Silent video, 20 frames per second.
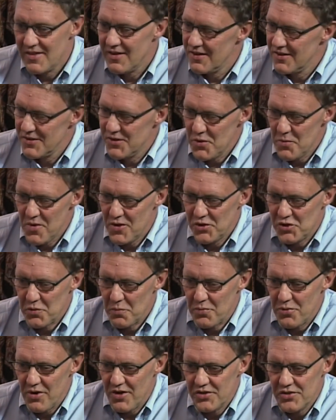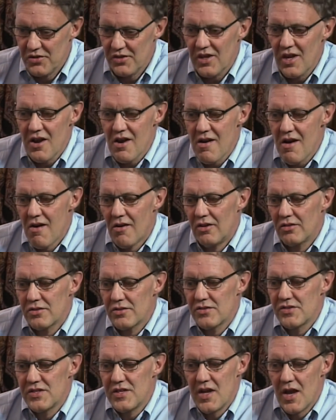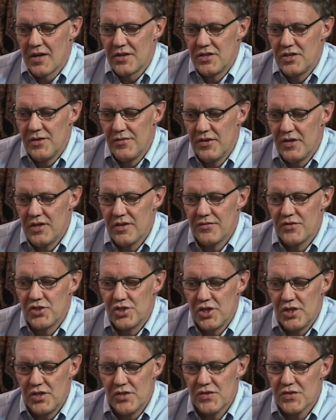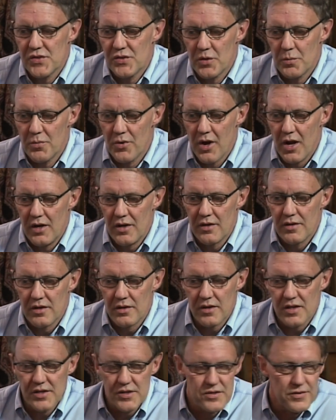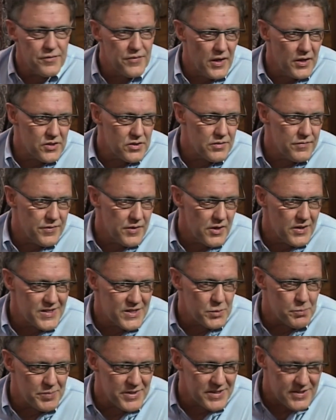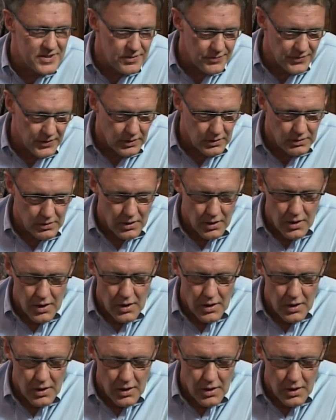that, as I mentioned, parental care alters the activity of genes in the brain, and that these effects are very specific.